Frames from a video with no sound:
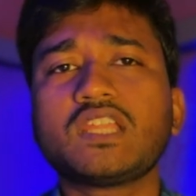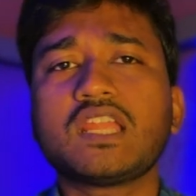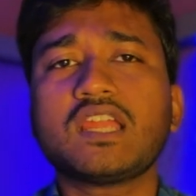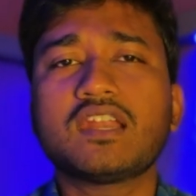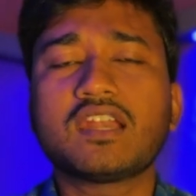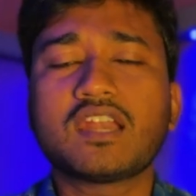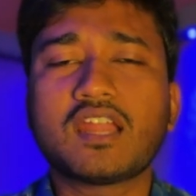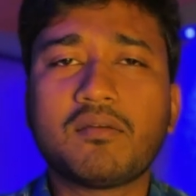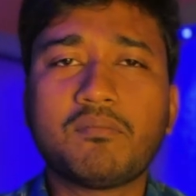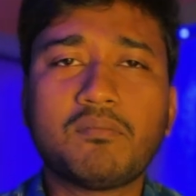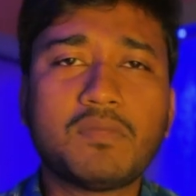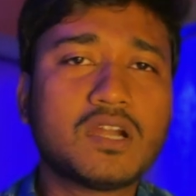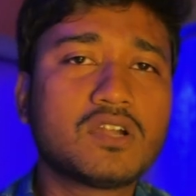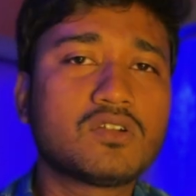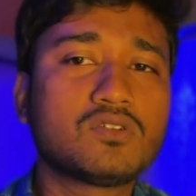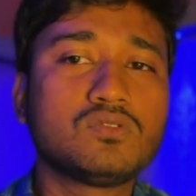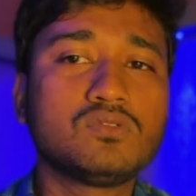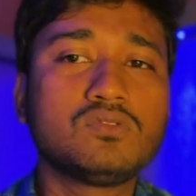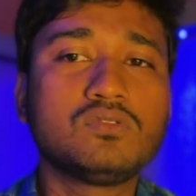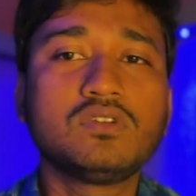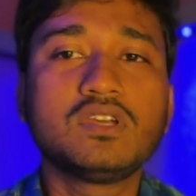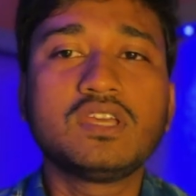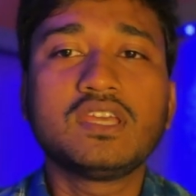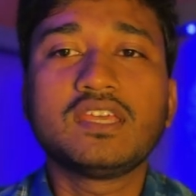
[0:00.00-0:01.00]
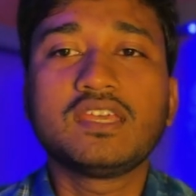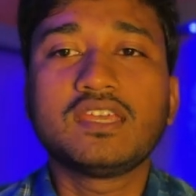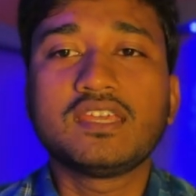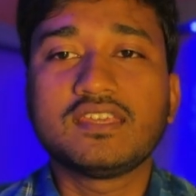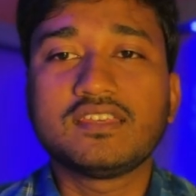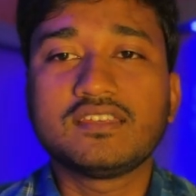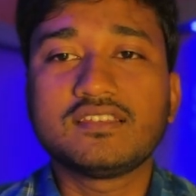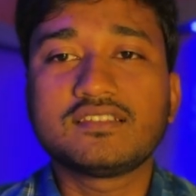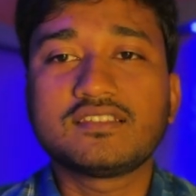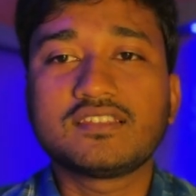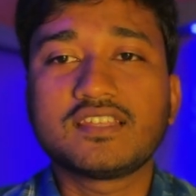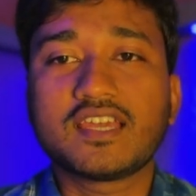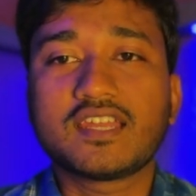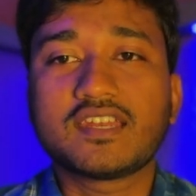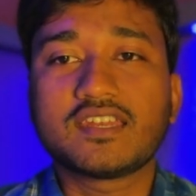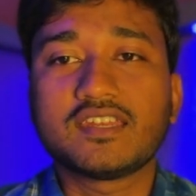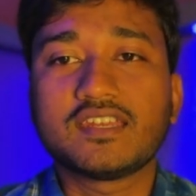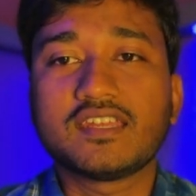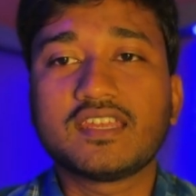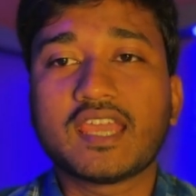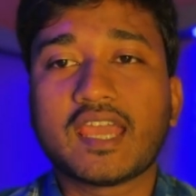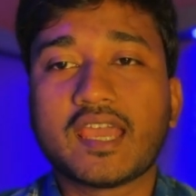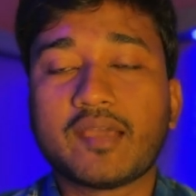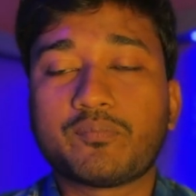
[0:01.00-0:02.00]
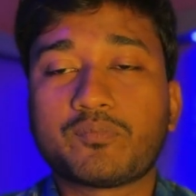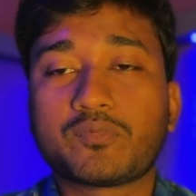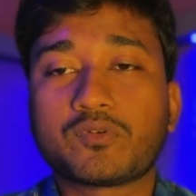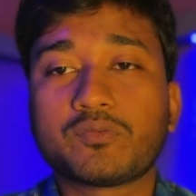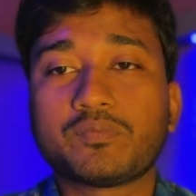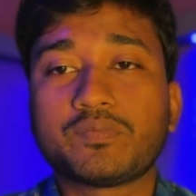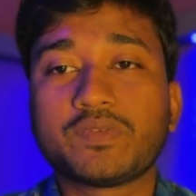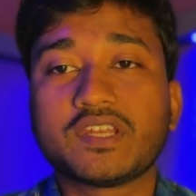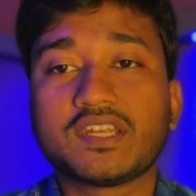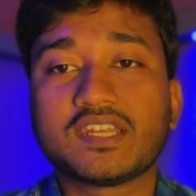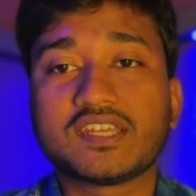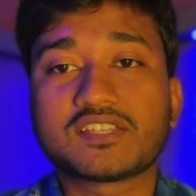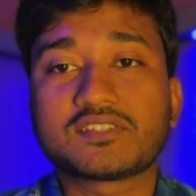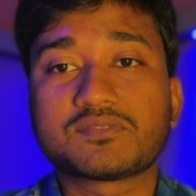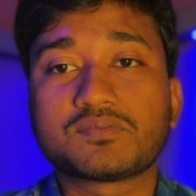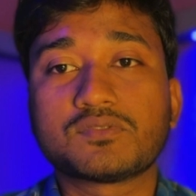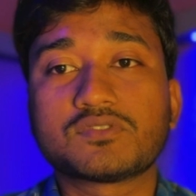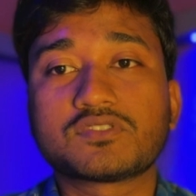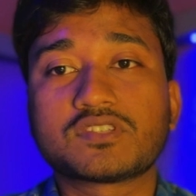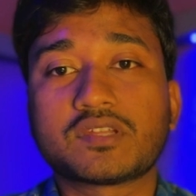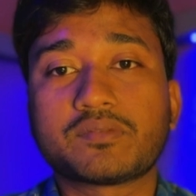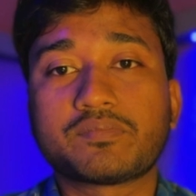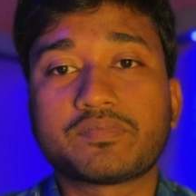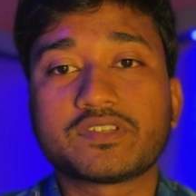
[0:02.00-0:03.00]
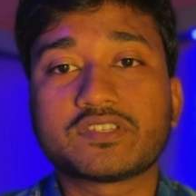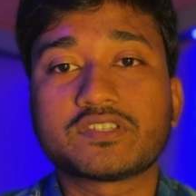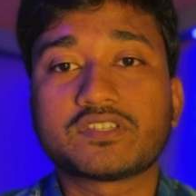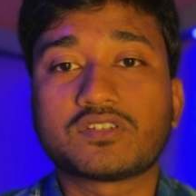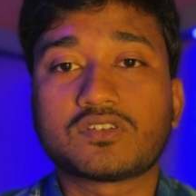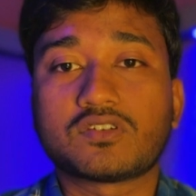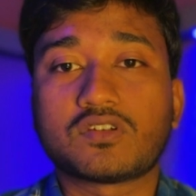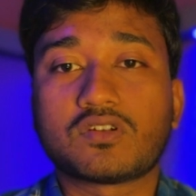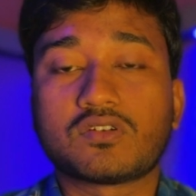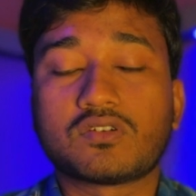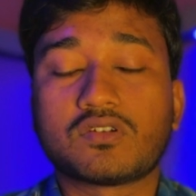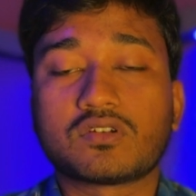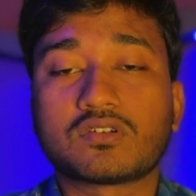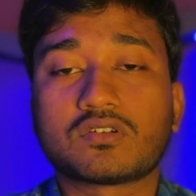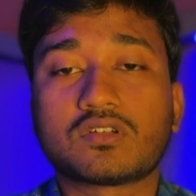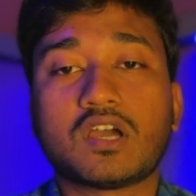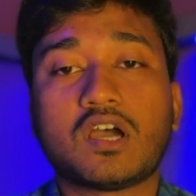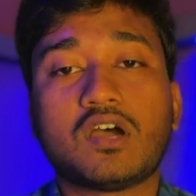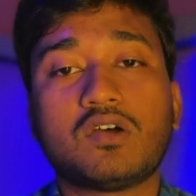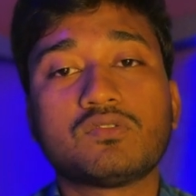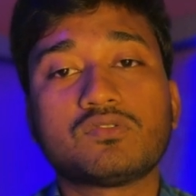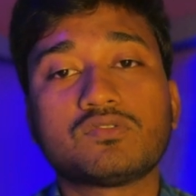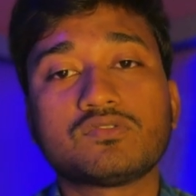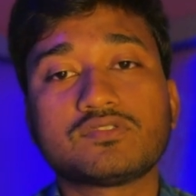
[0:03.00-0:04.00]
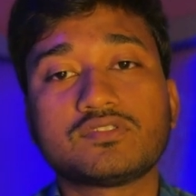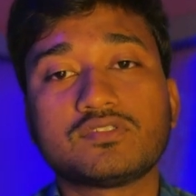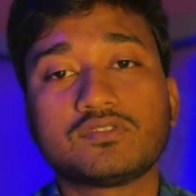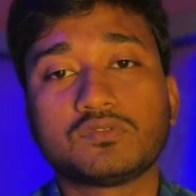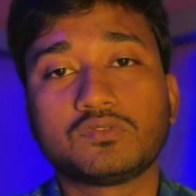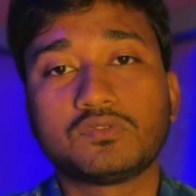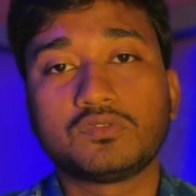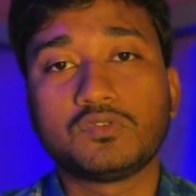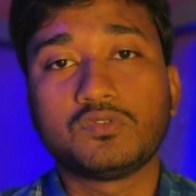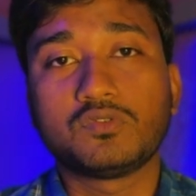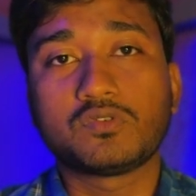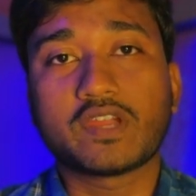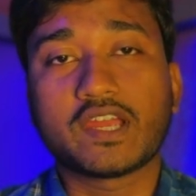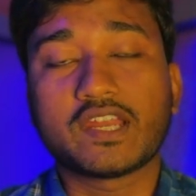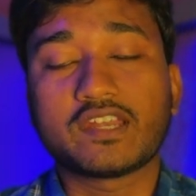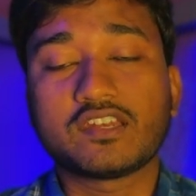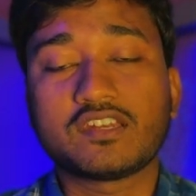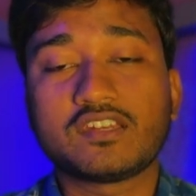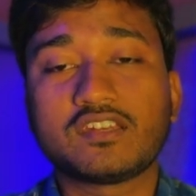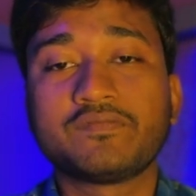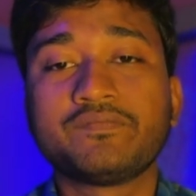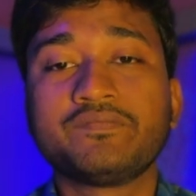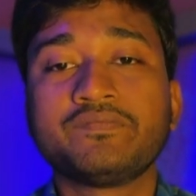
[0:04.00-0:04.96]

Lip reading: Number 2, is there any appropriate exposure present or not? How to look at it?